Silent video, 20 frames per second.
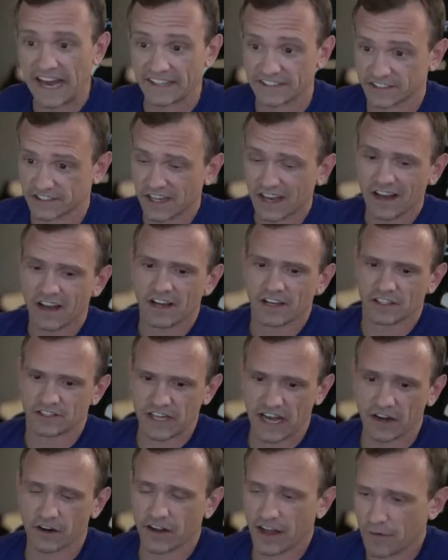Yes.
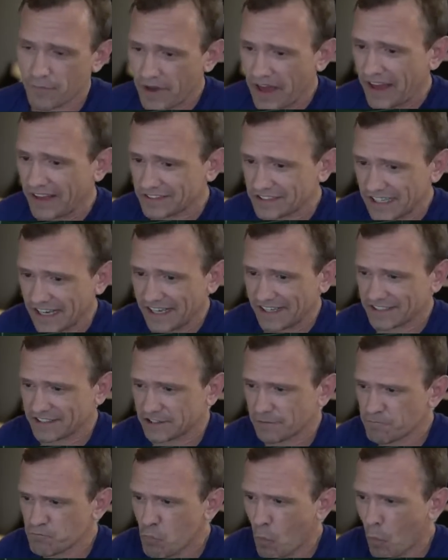Shadow Campaigns
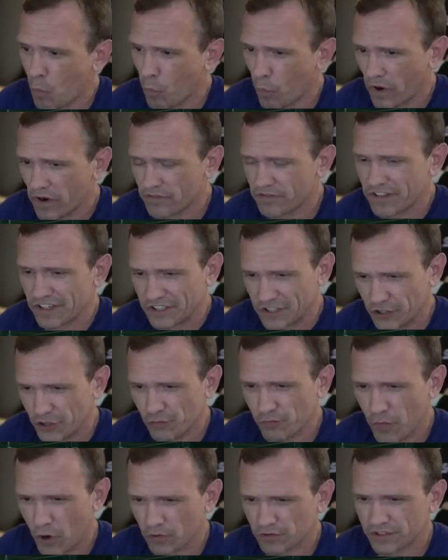is one of the
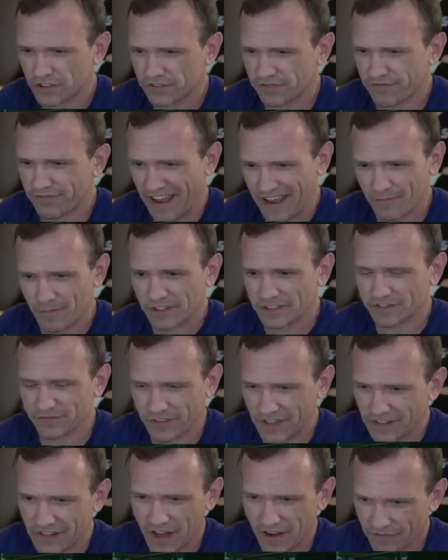two most famous
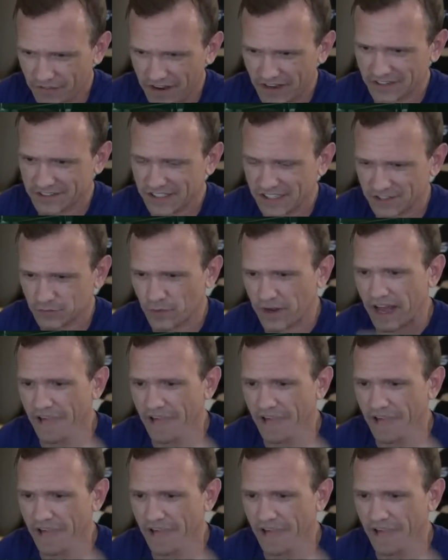Flintlock Fantasies. We